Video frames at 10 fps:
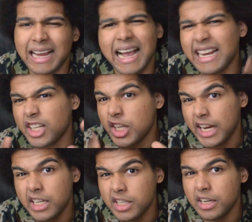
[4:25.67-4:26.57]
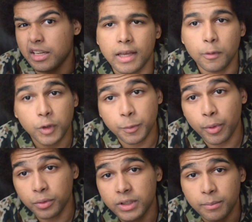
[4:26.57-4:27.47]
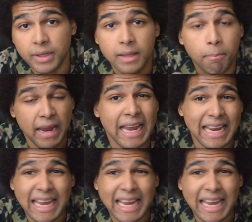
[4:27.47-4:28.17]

that kind of changed. It was supposed to be the man